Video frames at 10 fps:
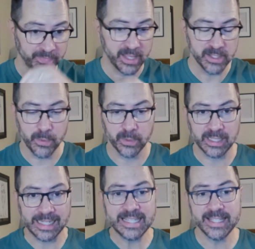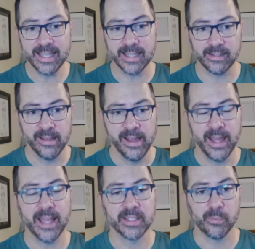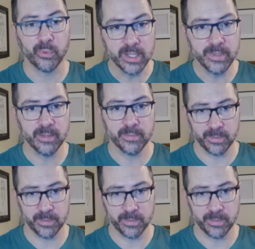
So LinkedIn has a premium